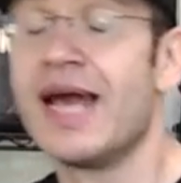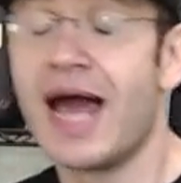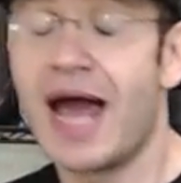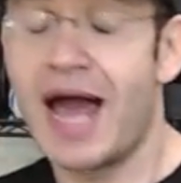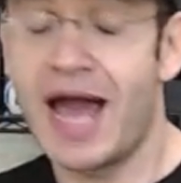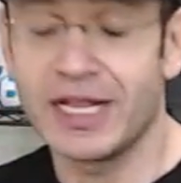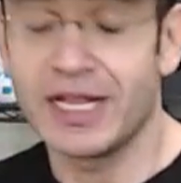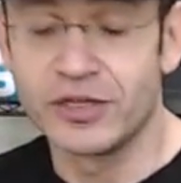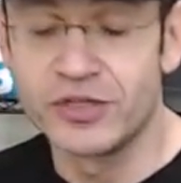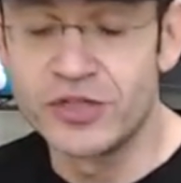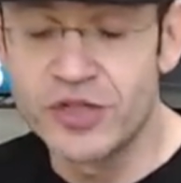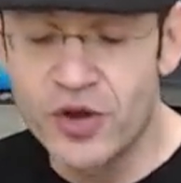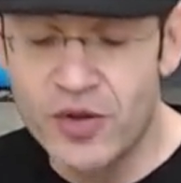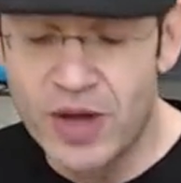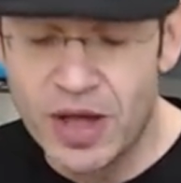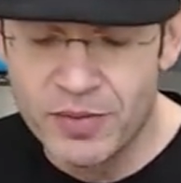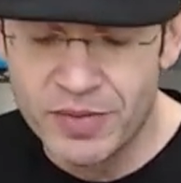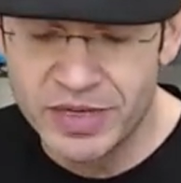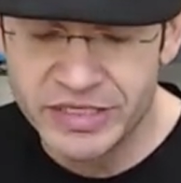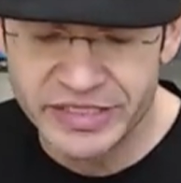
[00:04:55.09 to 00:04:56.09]
I don't know
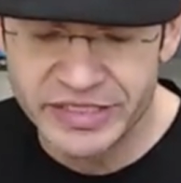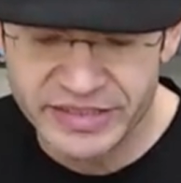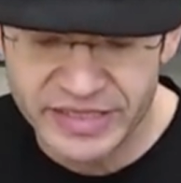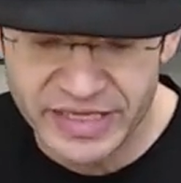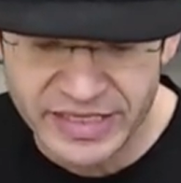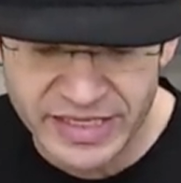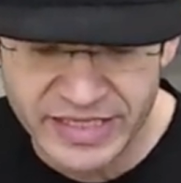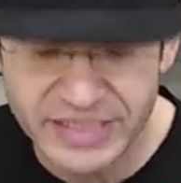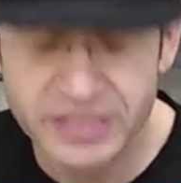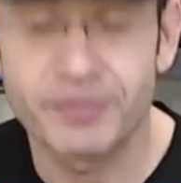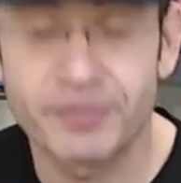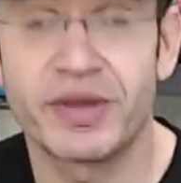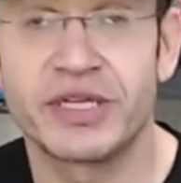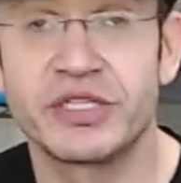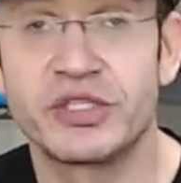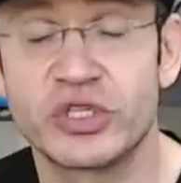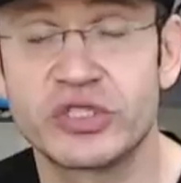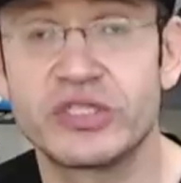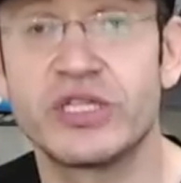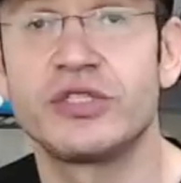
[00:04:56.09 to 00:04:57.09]
how much is in it, but
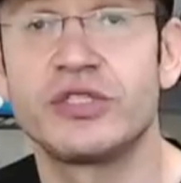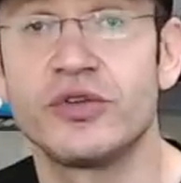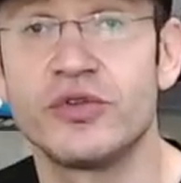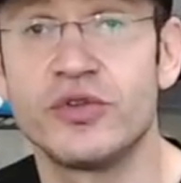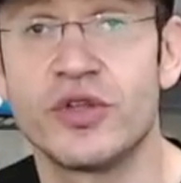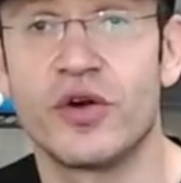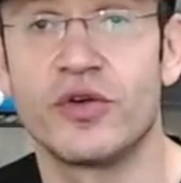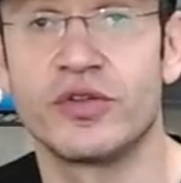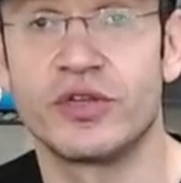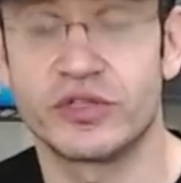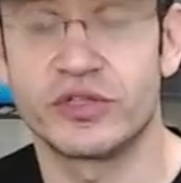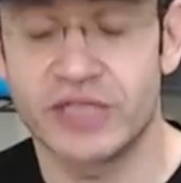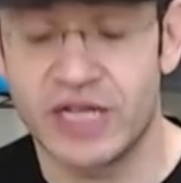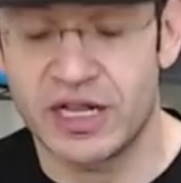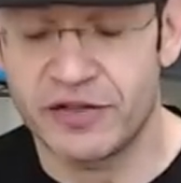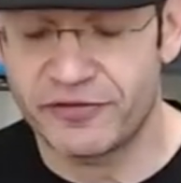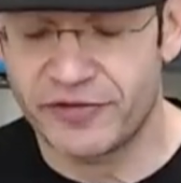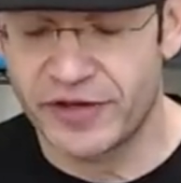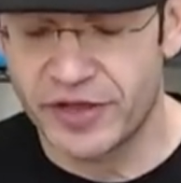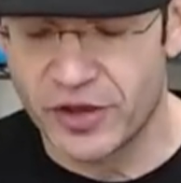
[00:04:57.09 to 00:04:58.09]
just that you know, there's
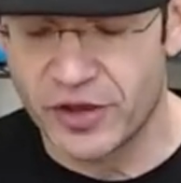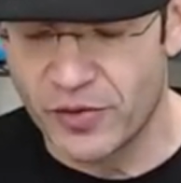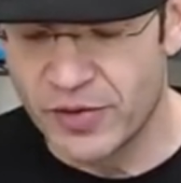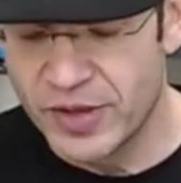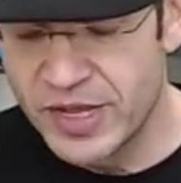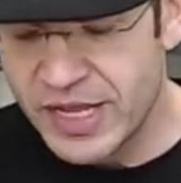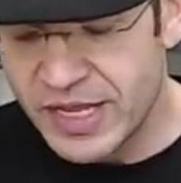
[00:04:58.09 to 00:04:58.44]
alpha yo.